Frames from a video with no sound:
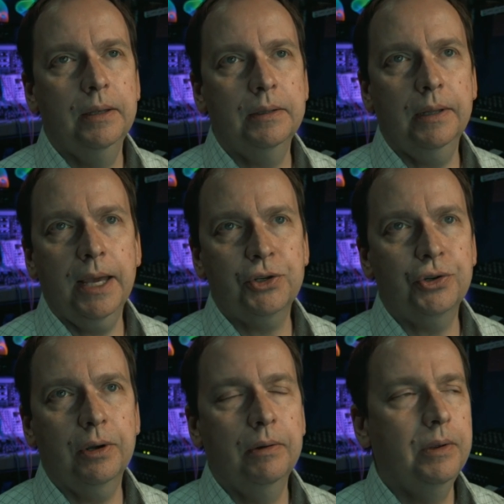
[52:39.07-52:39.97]
the
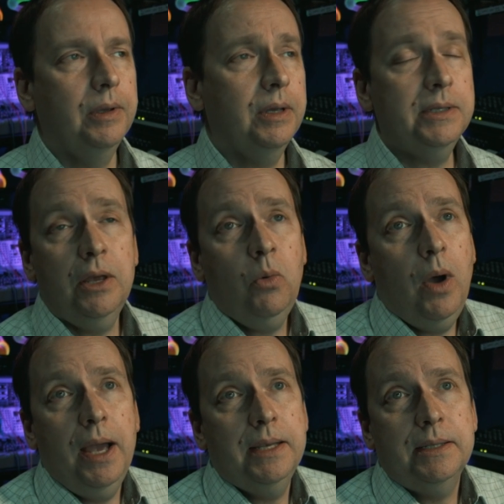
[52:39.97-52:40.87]
lecture. Because
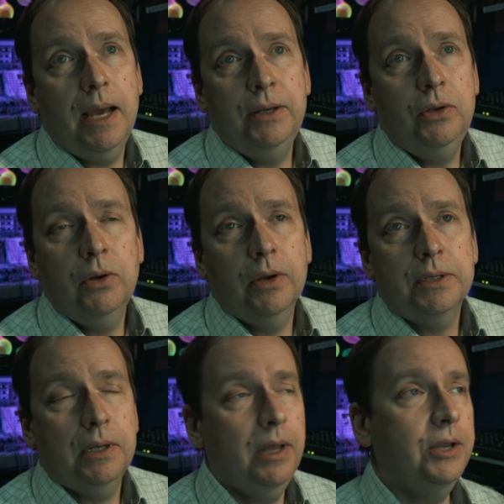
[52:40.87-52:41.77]
otherwise, I do agree
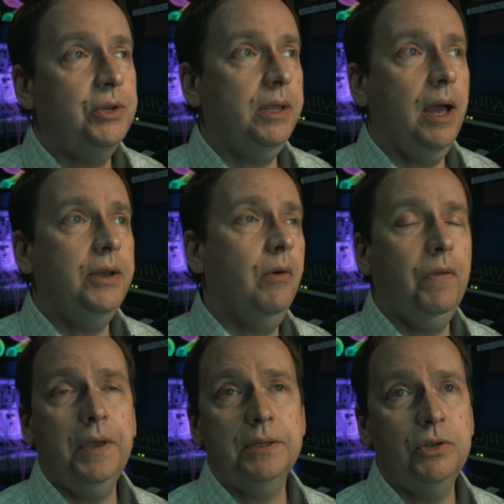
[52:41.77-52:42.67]
with Solange. I, I
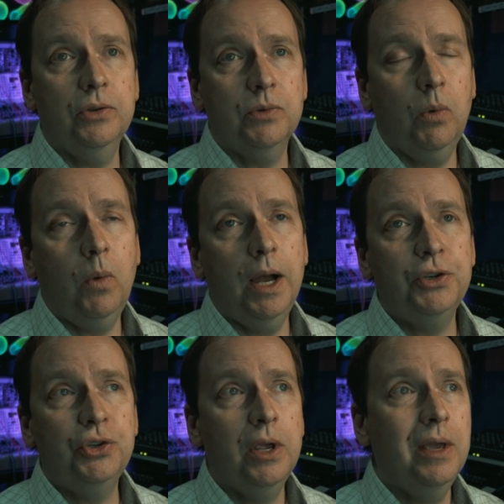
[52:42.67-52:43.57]
don't think students will
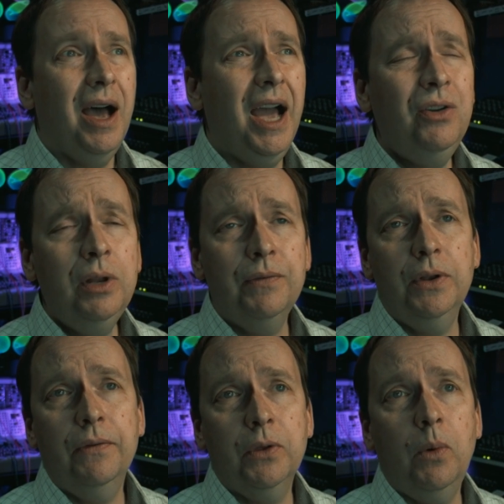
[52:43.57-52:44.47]
watch. I don't
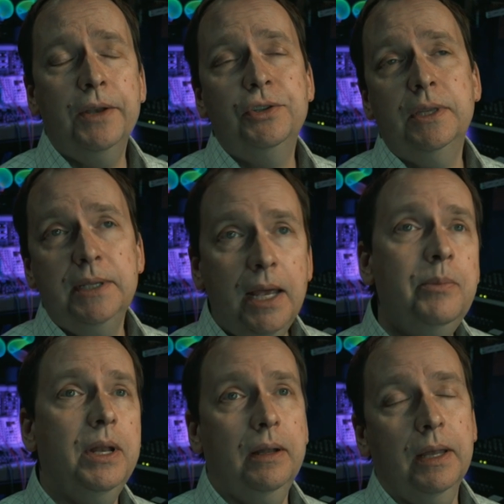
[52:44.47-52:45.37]
even know if they'll watch the
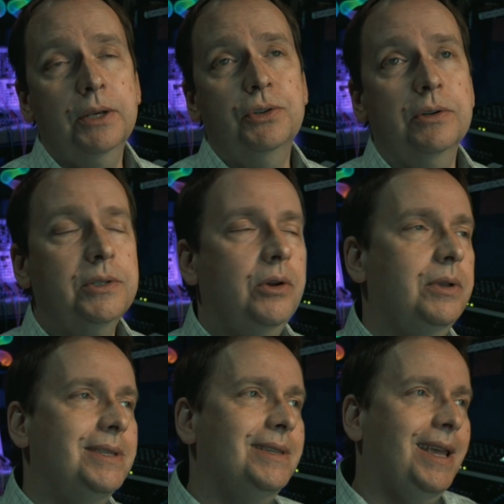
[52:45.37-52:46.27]
10 minute lecture. So
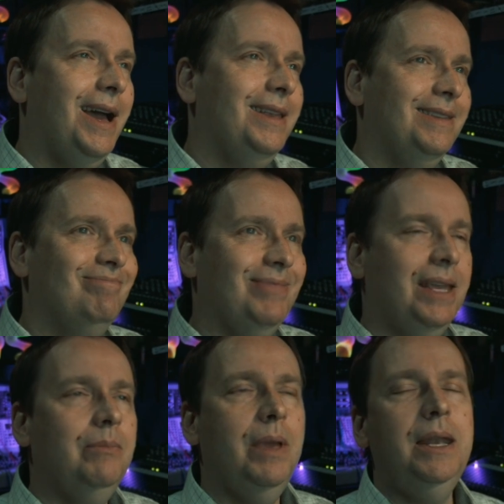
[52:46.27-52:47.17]
it's uh,
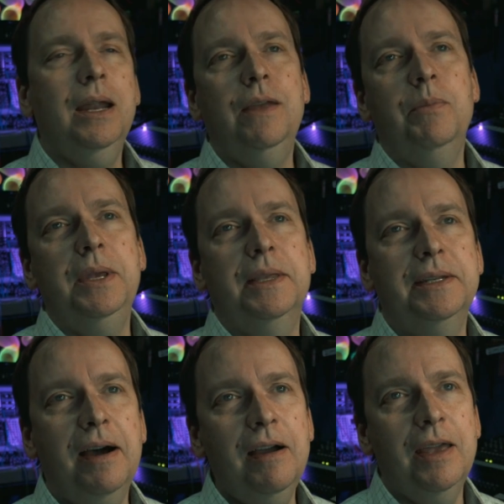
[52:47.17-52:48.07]
it may not even be the
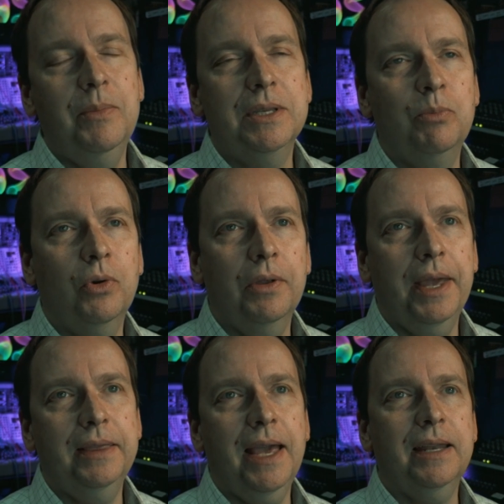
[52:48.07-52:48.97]
time. It's more
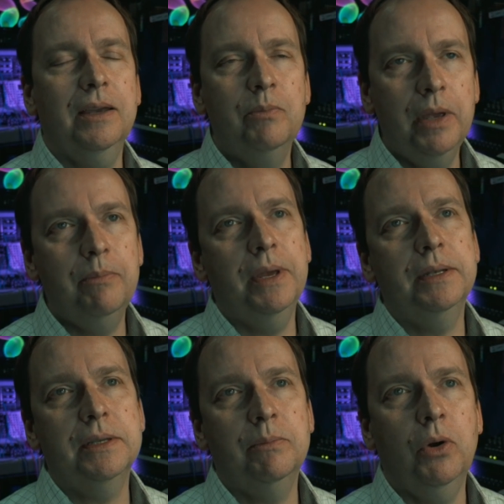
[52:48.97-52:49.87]
like that
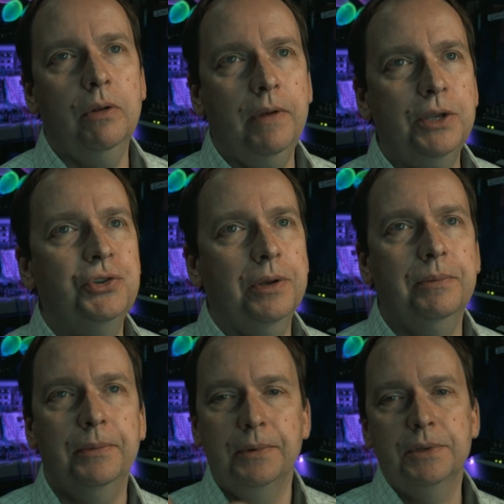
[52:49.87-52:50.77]
commitment and motivation.
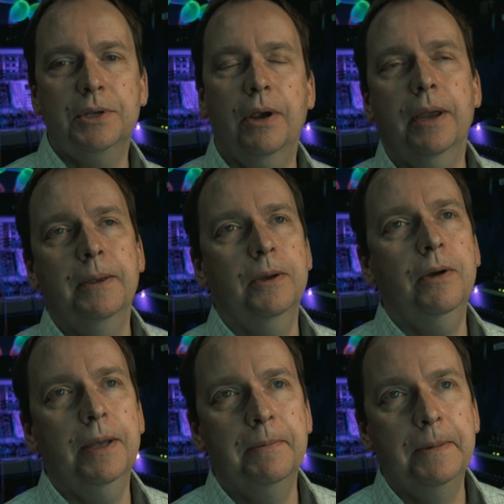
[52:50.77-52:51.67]
Sorry, go
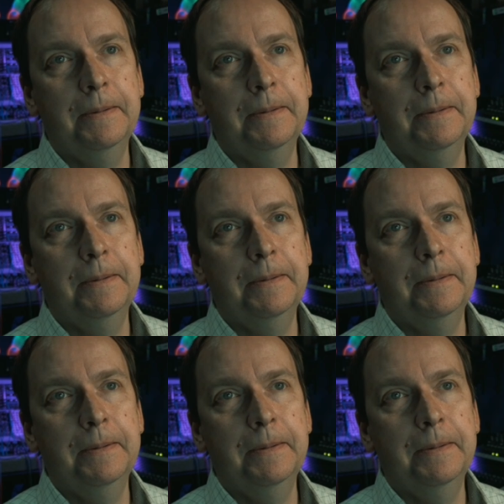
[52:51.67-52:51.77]
ahead.